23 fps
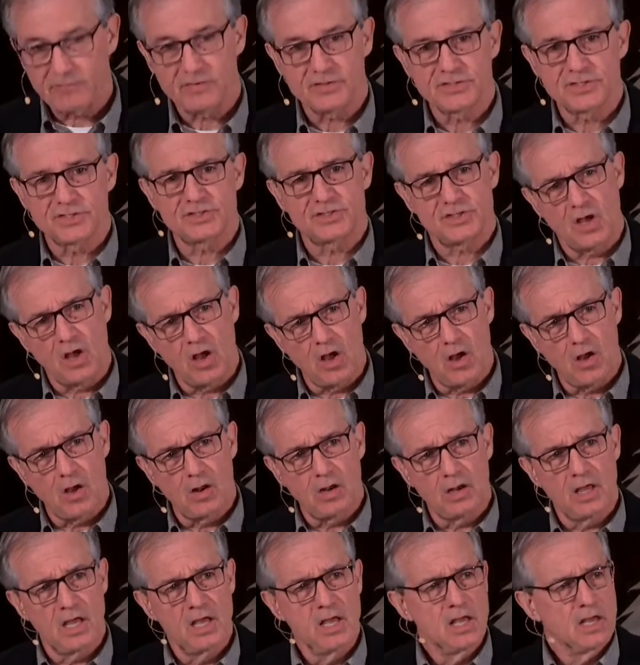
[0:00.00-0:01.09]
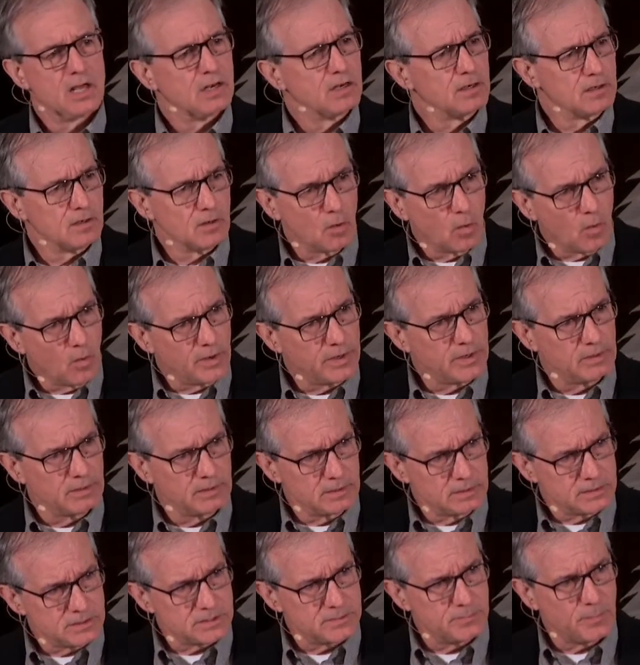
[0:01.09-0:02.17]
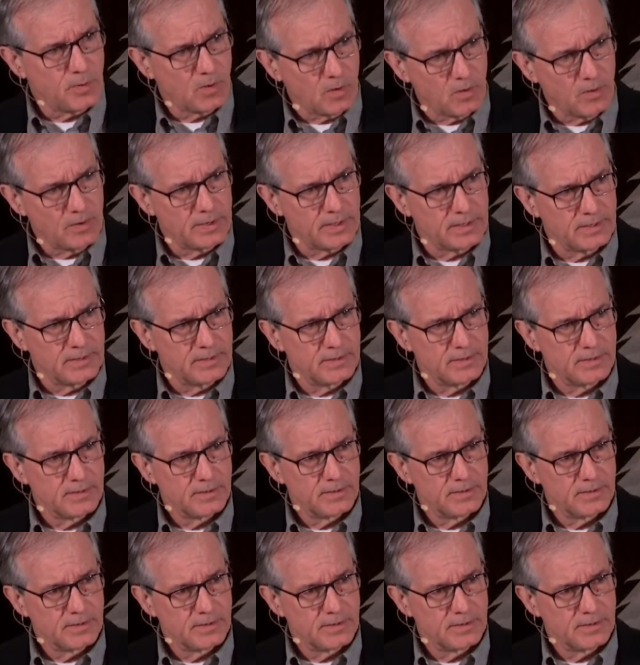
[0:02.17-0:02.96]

of a Saul loyalist party.